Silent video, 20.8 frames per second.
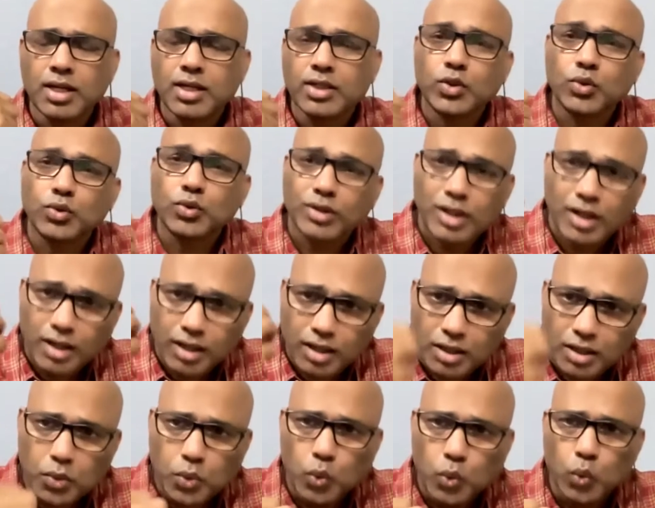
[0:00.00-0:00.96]
So
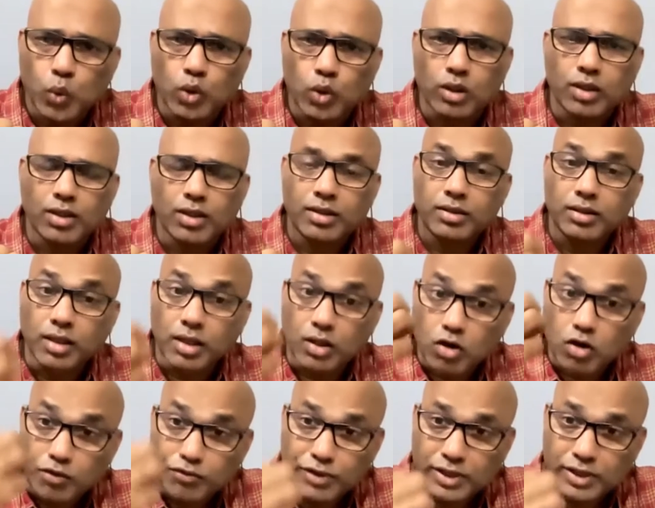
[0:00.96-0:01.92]
they ruled, their
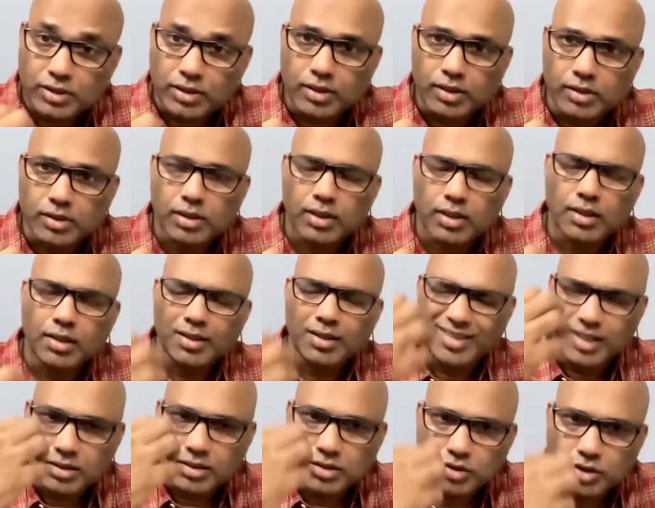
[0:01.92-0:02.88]
officers,
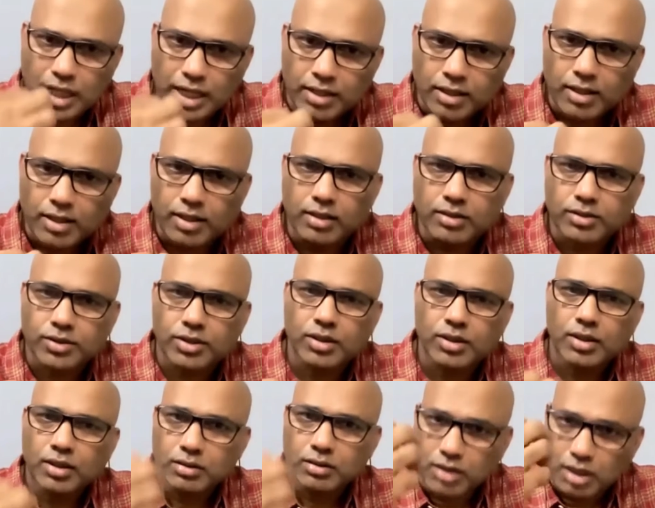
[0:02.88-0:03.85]
their generals,
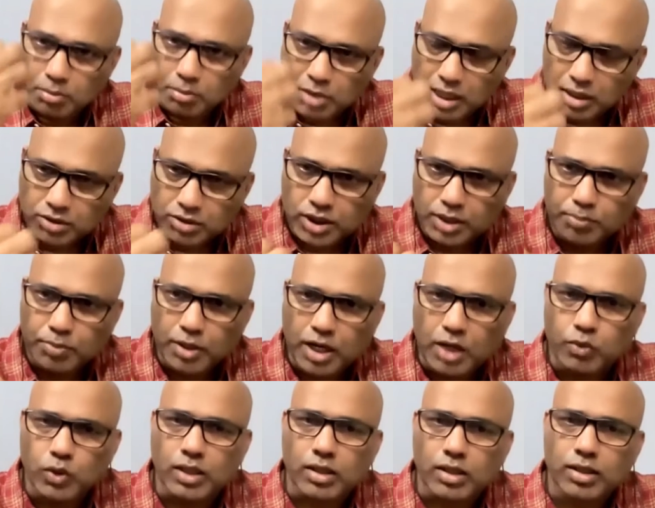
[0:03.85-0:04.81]
their military
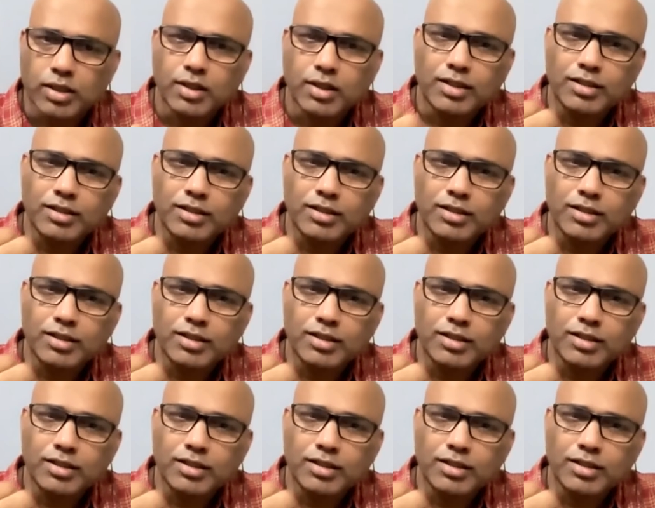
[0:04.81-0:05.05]
power,